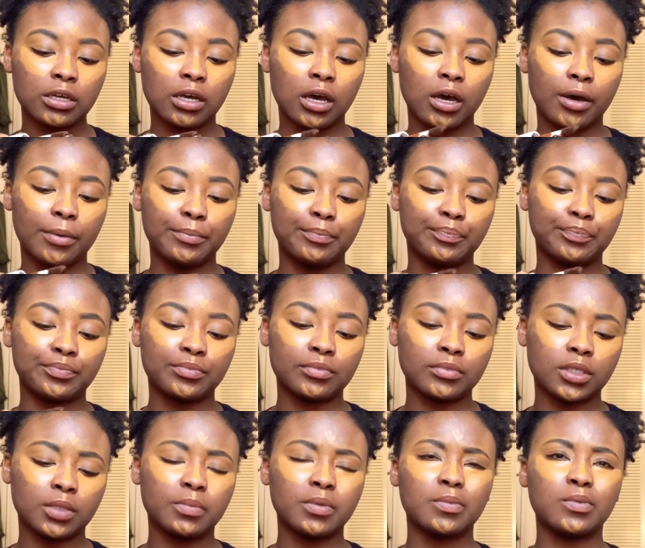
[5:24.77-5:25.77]

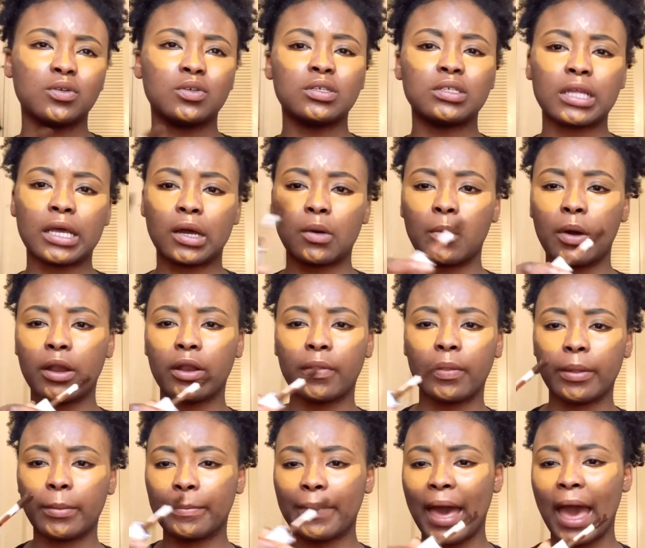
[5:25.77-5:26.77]
Some people use like one
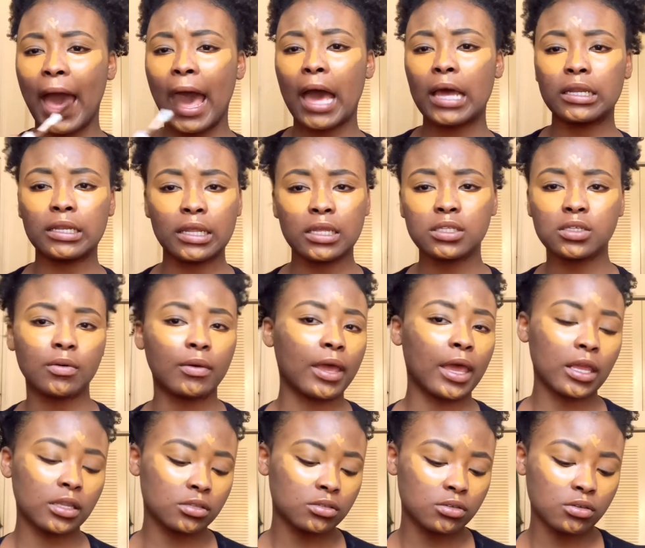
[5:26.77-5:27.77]
on the pad, that's
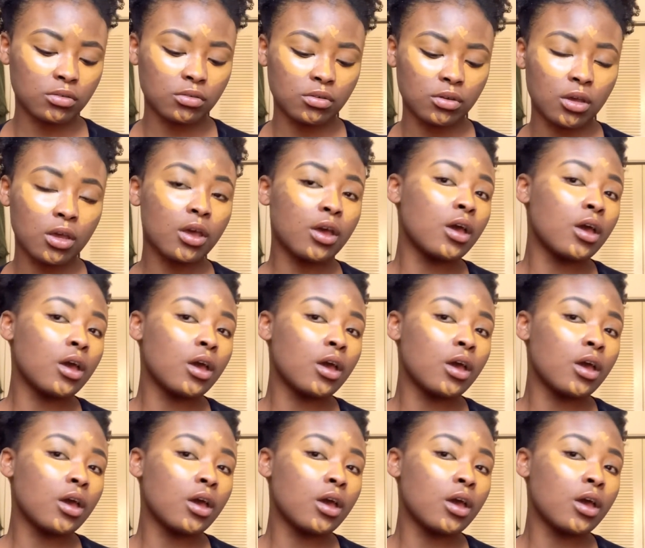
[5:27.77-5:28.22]
okay too.